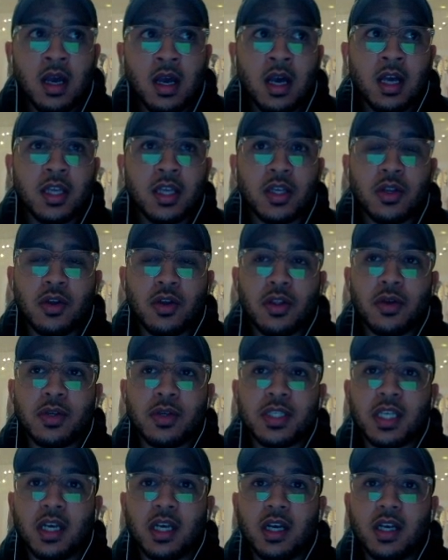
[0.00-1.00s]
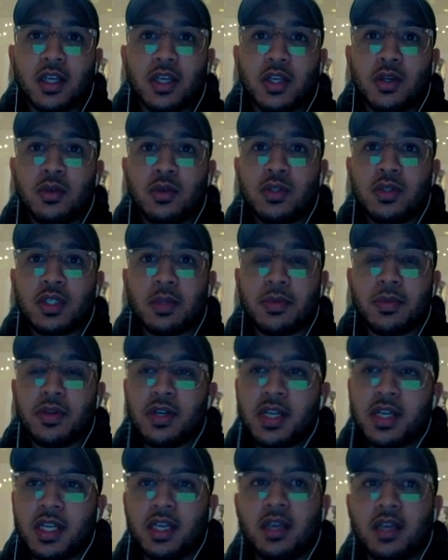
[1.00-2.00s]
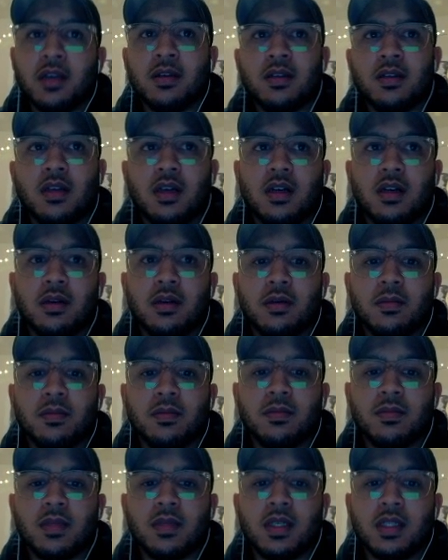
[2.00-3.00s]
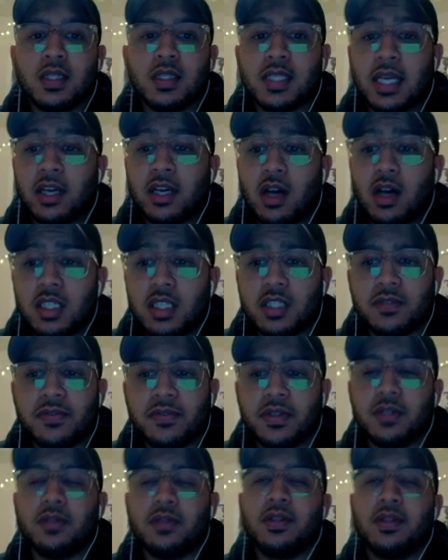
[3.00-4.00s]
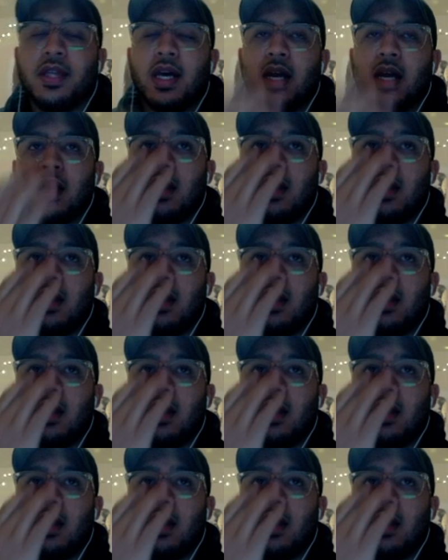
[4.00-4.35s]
there was a huge community in the psychology field that